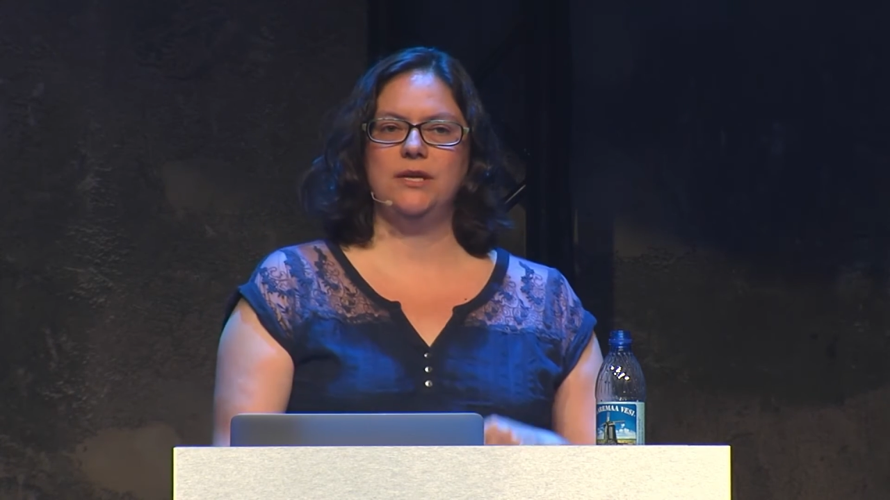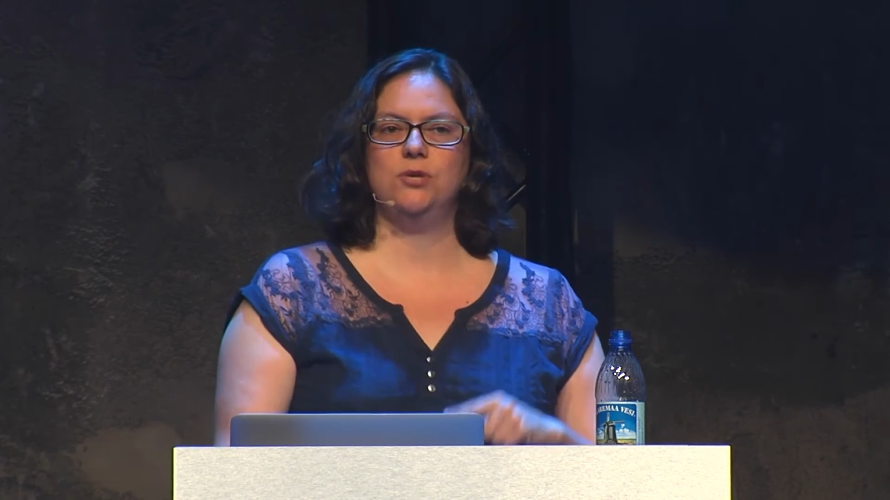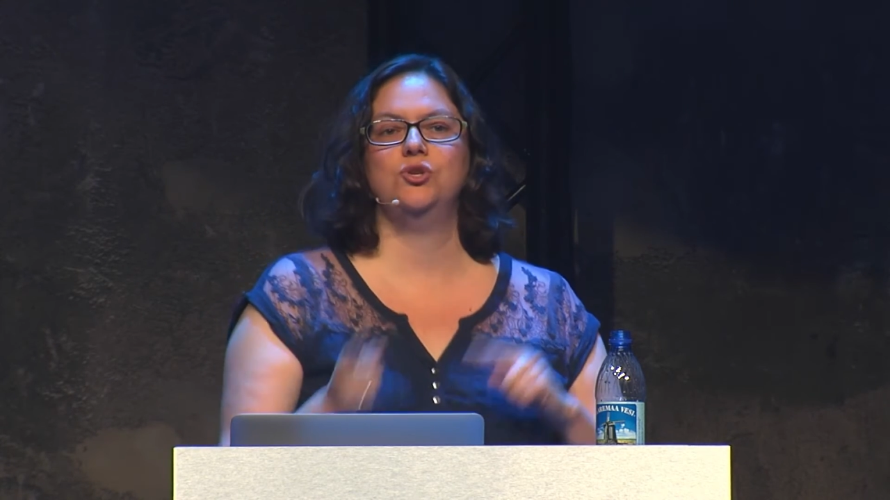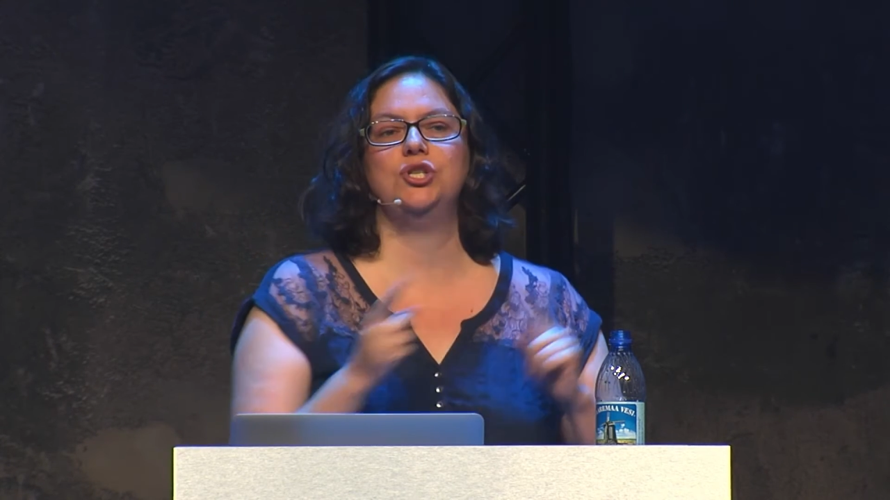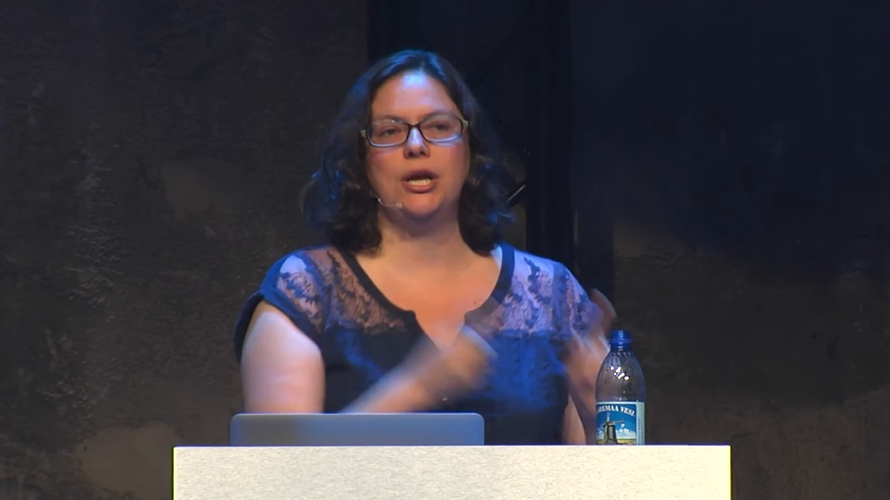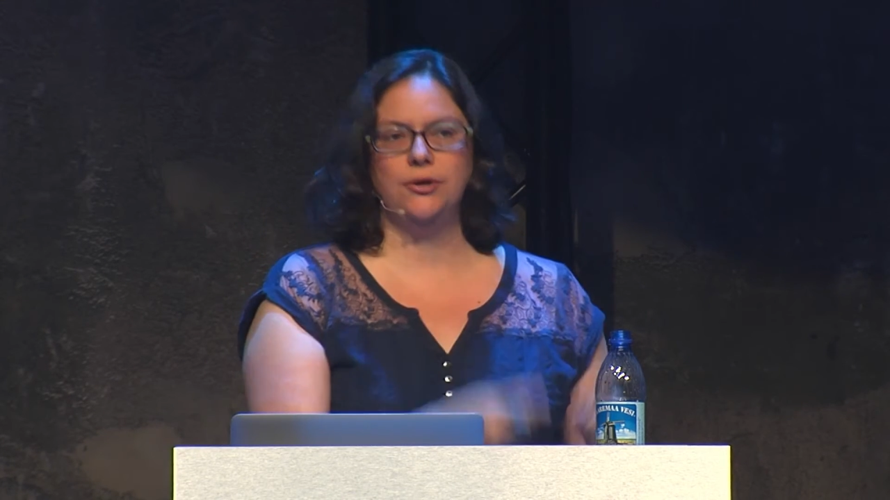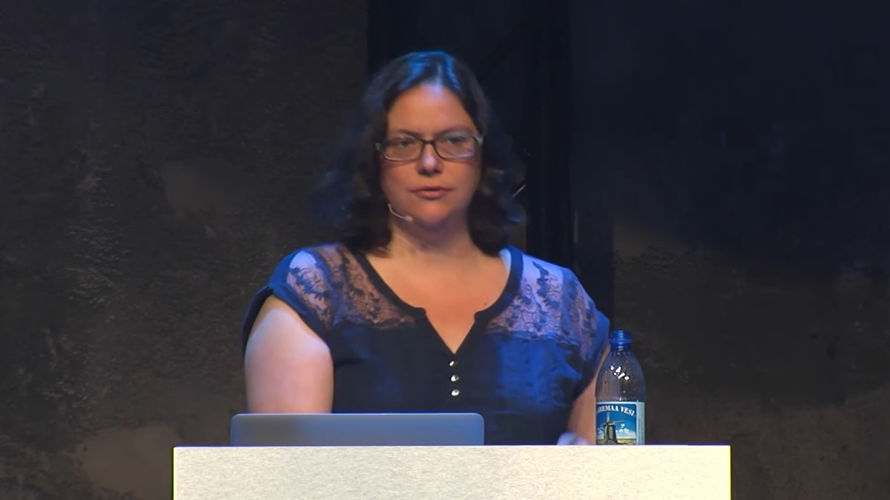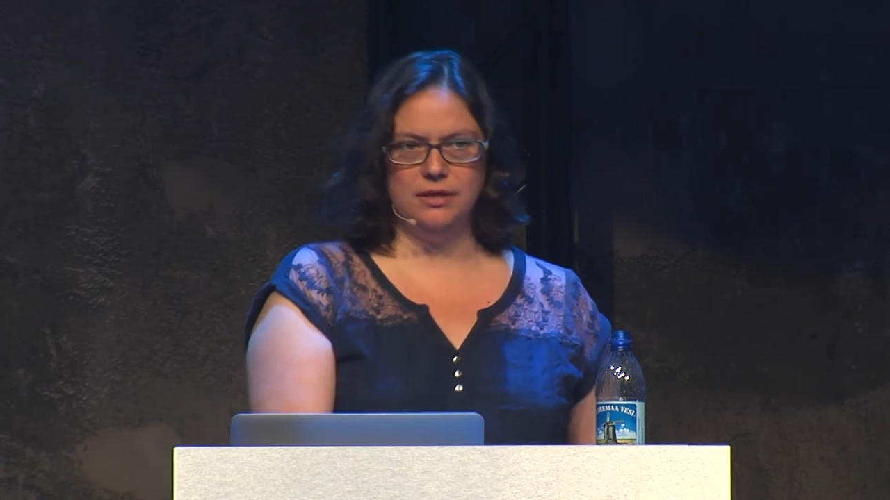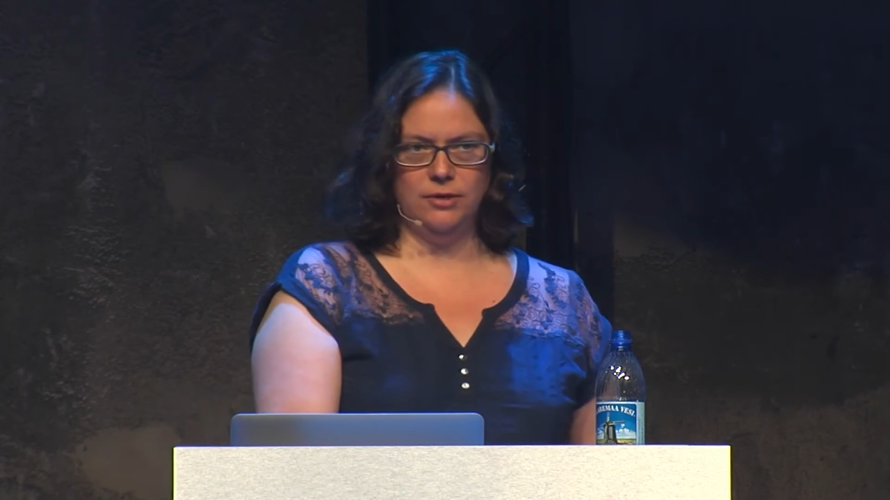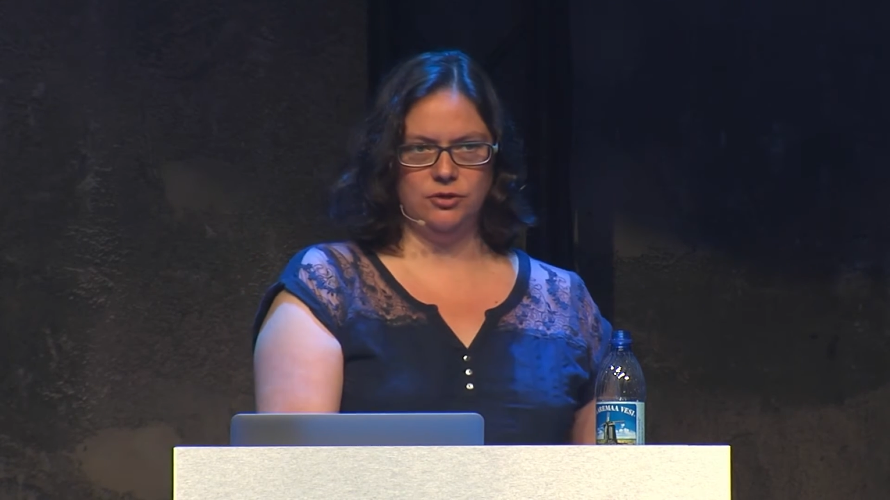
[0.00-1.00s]
you share your
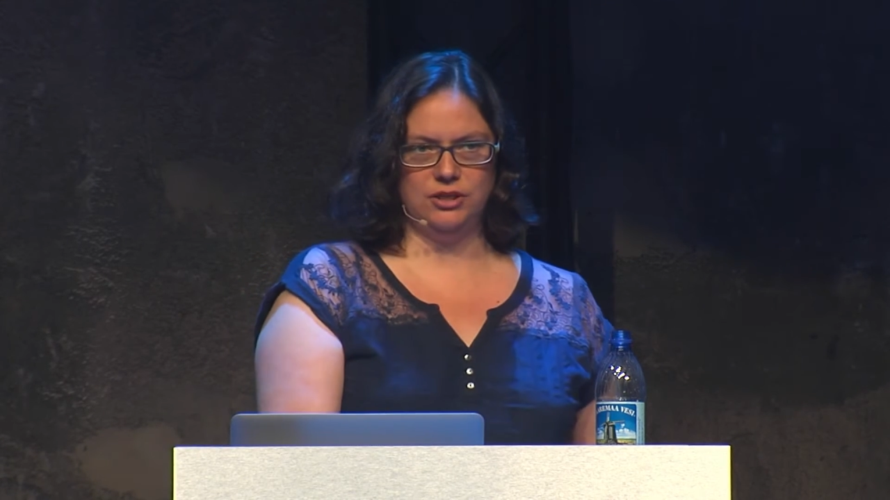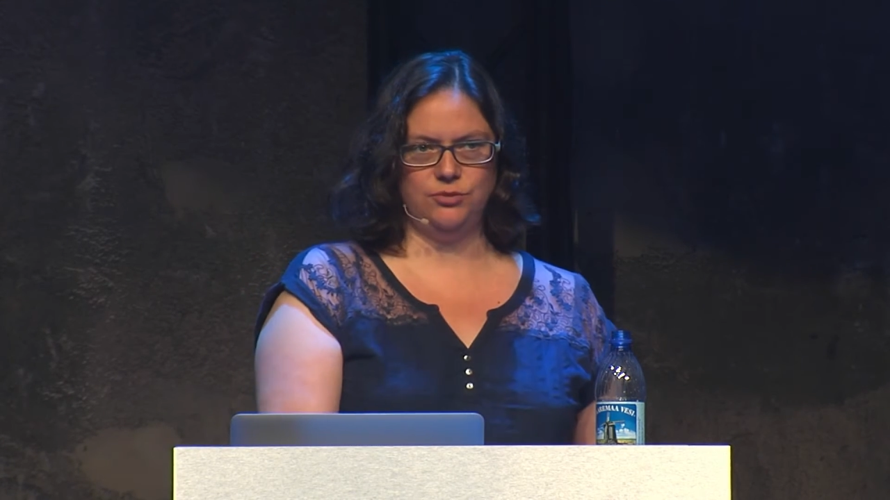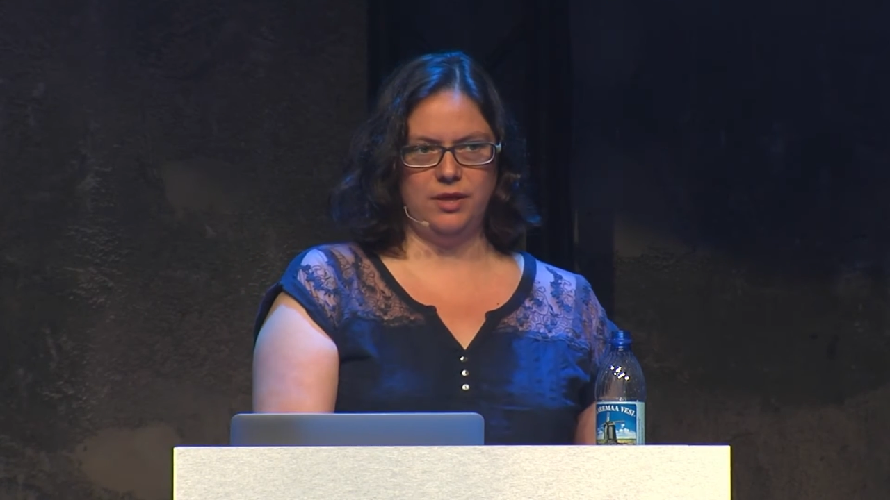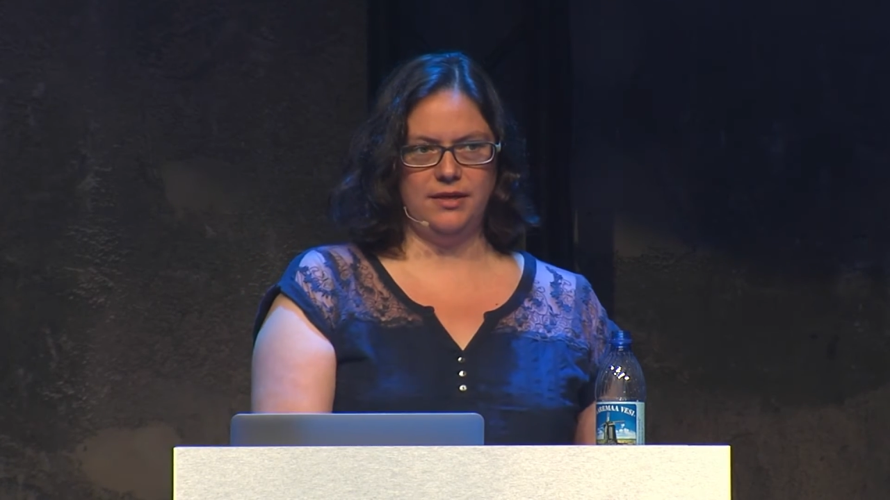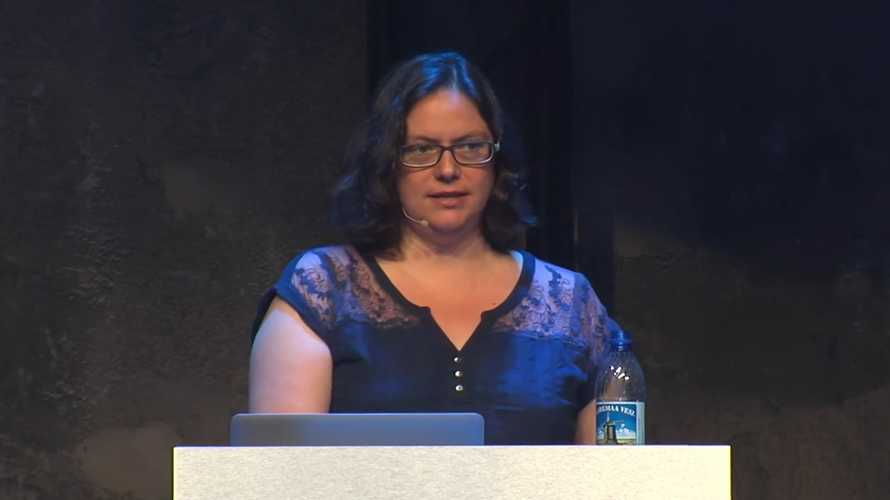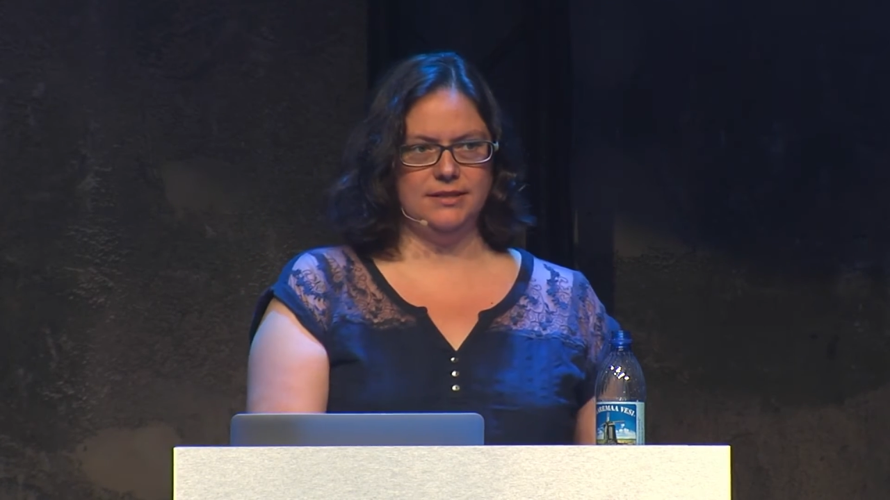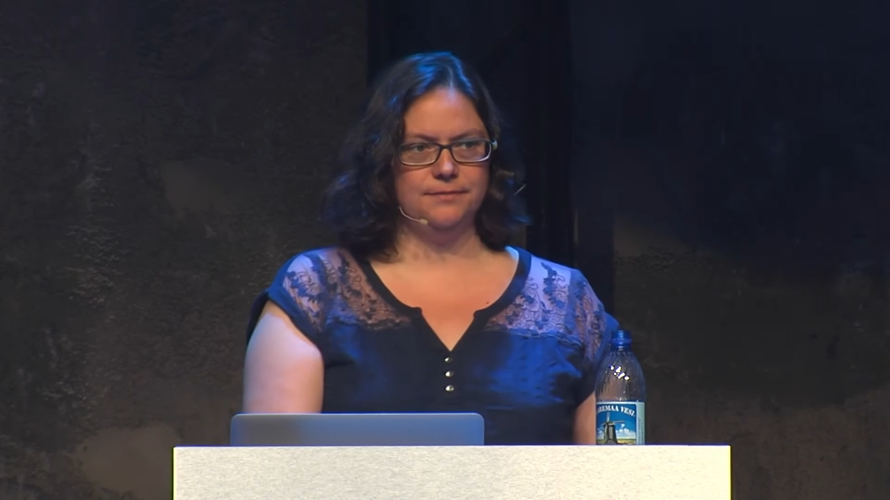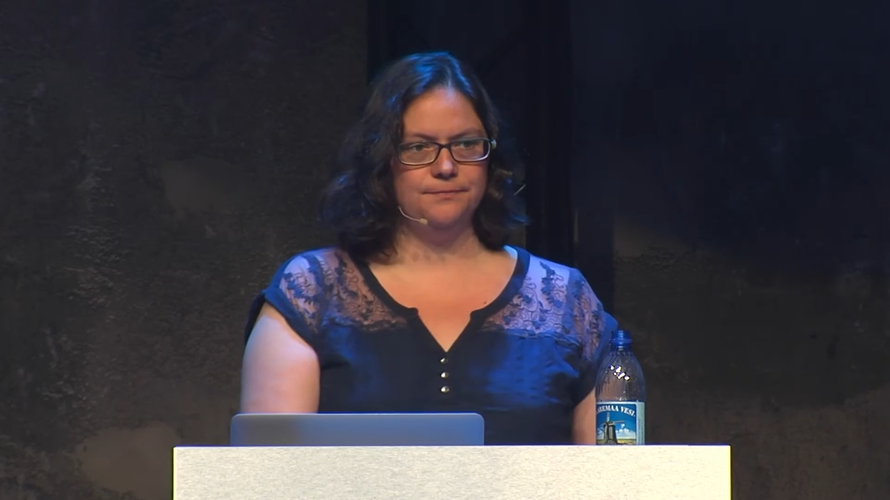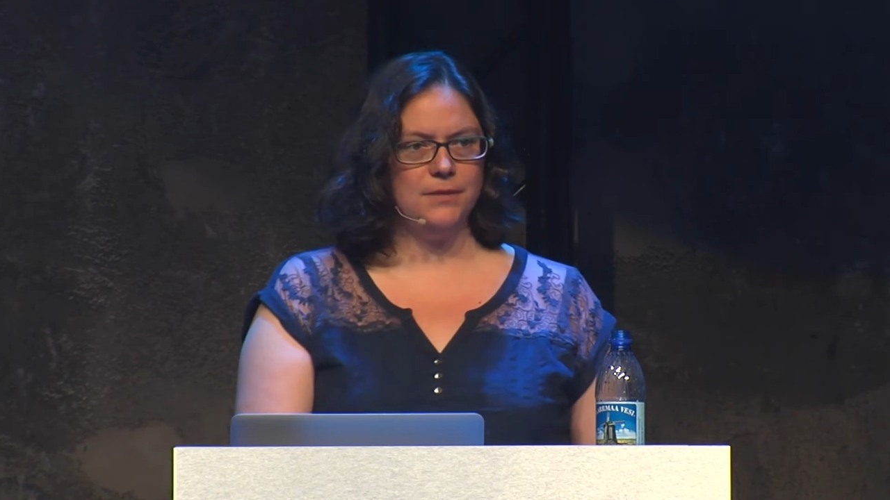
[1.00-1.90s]
email address with us.